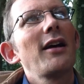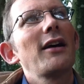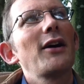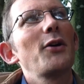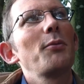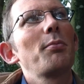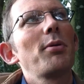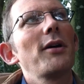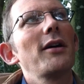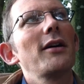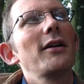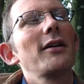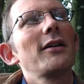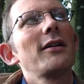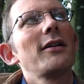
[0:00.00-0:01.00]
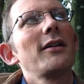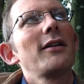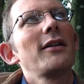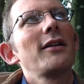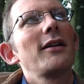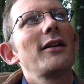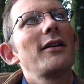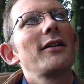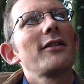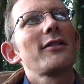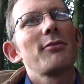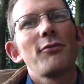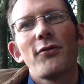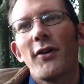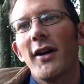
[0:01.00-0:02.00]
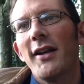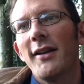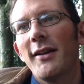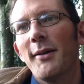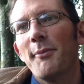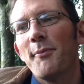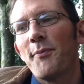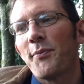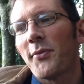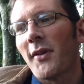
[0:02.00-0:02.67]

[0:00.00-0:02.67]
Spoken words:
I hope some fine